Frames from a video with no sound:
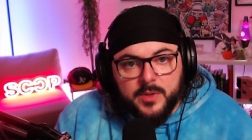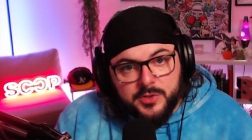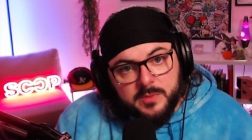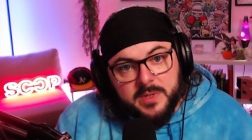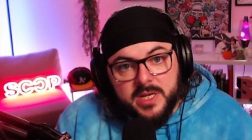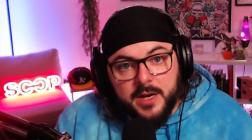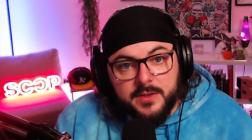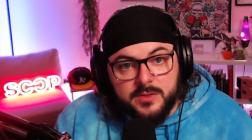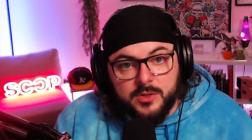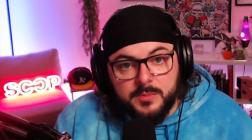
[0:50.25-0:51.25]
Those should be down in
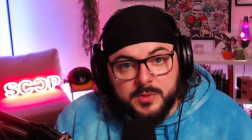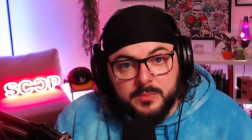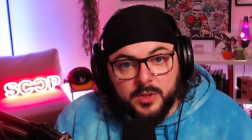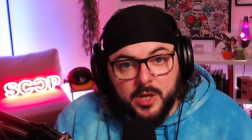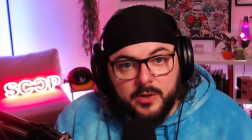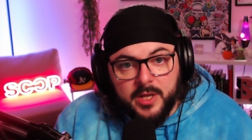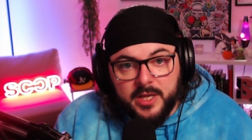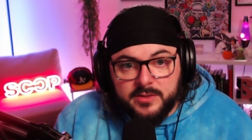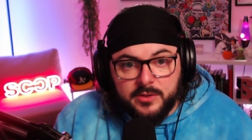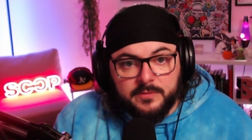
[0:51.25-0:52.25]
the description below,
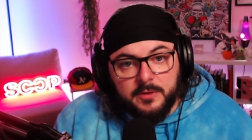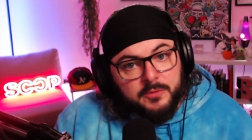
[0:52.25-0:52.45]
so feel